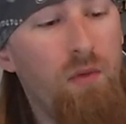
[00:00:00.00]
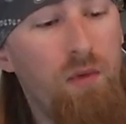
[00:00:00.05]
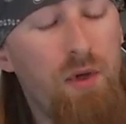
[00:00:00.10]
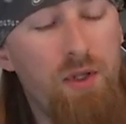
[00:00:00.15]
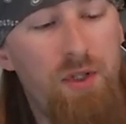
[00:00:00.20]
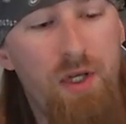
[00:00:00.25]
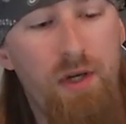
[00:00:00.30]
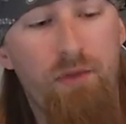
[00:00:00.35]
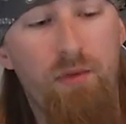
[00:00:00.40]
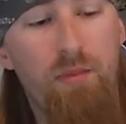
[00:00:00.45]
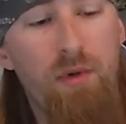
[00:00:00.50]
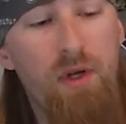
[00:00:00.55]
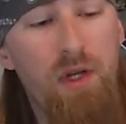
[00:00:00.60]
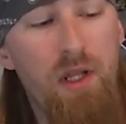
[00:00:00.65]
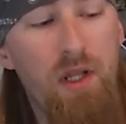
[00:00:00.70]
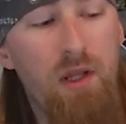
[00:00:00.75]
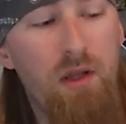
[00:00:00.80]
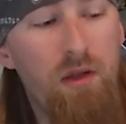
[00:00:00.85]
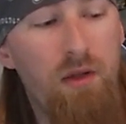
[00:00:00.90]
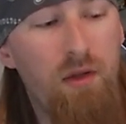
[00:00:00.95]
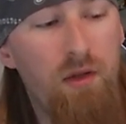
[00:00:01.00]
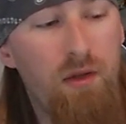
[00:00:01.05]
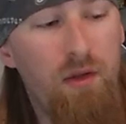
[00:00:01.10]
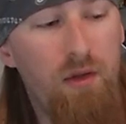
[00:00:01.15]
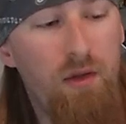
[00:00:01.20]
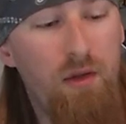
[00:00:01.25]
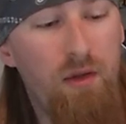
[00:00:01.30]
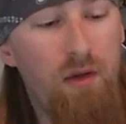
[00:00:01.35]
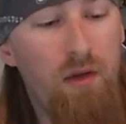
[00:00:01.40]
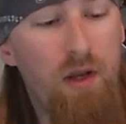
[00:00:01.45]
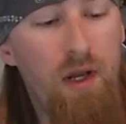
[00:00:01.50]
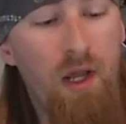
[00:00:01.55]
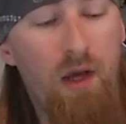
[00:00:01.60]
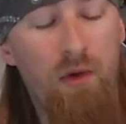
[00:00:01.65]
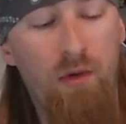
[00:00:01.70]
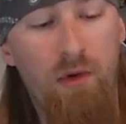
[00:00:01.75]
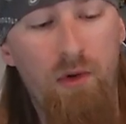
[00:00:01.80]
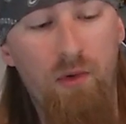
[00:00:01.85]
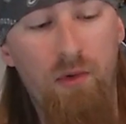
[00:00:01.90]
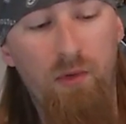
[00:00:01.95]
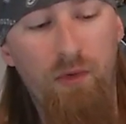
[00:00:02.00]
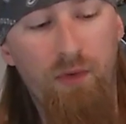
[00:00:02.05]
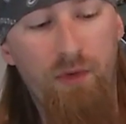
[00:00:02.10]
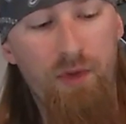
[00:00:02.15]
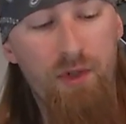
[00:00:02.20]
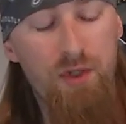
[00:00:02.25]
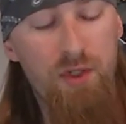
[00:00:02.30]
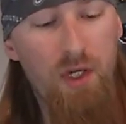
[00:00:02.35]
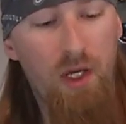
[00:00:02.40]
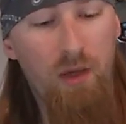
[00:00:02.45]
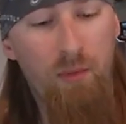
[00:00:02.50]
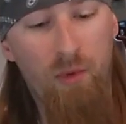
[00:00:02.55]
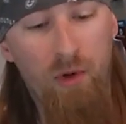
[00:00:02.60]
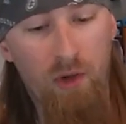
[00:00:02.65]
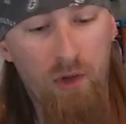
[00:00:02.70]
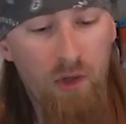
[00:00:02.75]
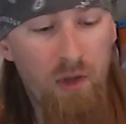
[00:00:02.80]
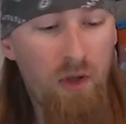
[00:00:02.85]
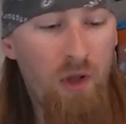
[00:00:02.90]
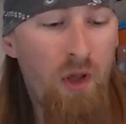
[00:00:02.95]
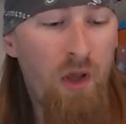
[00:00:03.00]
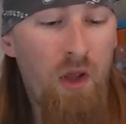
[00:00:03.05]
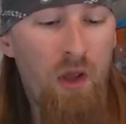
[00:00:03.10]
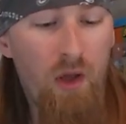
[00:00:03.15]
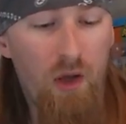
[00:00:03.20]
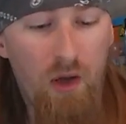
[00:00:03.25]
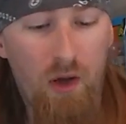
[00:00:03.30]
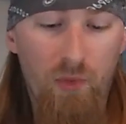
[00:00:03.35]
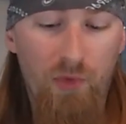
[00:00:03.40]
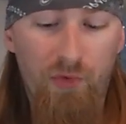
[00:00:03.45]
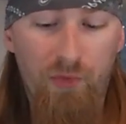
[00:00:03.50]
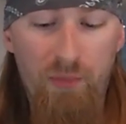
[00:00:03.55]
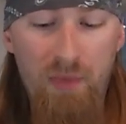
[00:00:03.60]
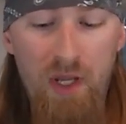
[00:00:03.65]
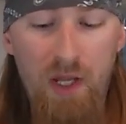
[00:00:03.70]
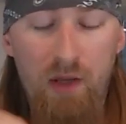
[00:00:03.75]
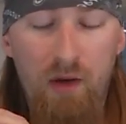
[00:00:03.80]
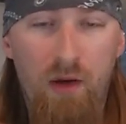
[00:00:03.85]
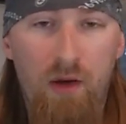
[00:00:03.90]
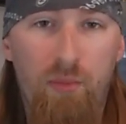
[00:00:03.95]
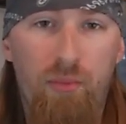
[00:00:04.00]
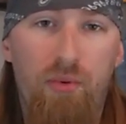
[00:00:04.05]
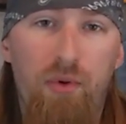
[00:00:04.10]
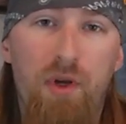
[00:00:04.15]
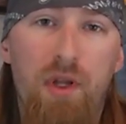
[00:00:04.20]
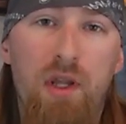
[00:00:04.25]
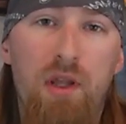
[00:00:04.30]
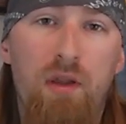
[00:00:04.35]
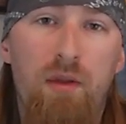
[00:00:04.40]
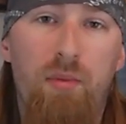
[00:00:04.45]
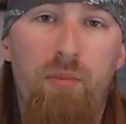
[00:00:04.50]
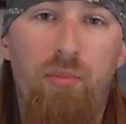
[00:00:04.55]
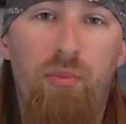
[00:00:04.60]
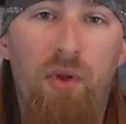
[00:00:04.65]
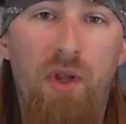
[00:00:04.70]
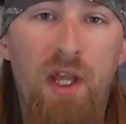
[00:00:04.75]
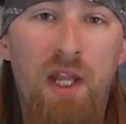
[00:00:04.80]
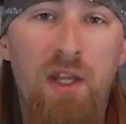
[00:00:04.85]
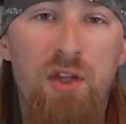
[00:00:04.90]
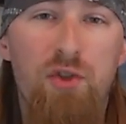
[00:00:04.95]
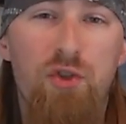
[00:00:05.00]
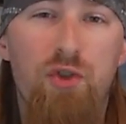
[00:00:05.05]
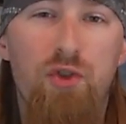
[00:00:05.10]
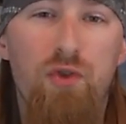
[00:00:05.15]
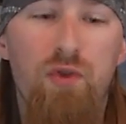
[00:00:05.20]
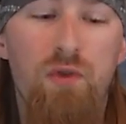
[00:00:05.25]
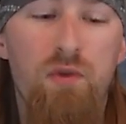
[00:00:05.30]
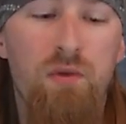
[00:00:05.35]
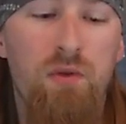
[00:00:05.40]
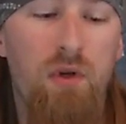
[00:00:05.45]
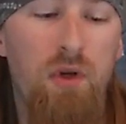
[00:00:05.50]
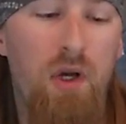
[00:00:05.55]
which everybody now knows, the check mark. It was made on a pretty plain shoe.